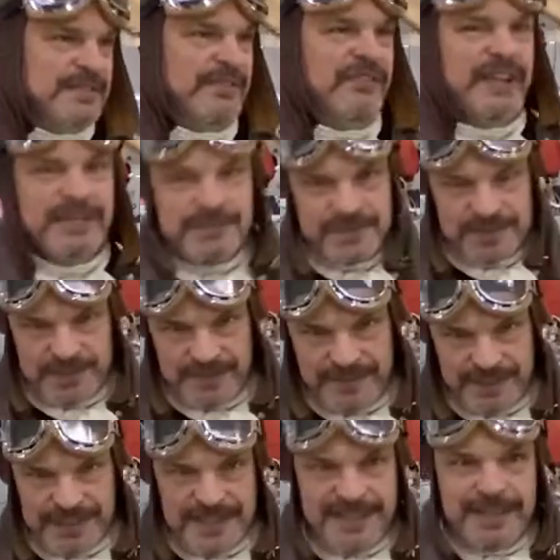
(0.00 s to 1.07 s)
thousands of,
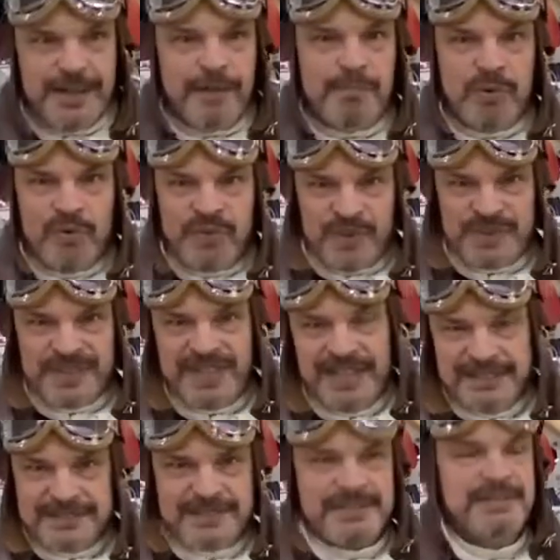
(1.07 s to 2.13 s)
of Bofors
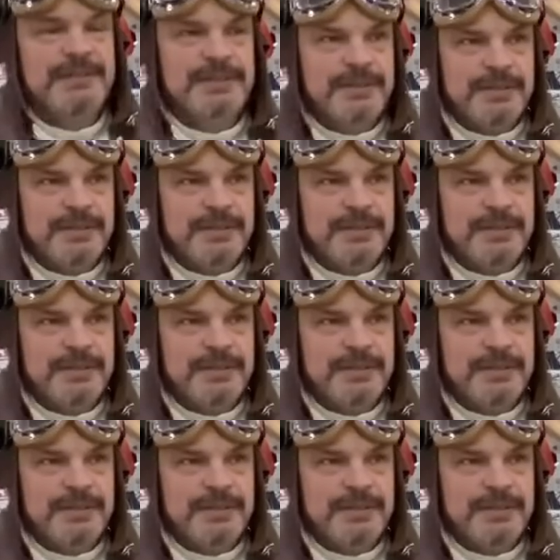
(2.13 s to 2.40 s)
guns.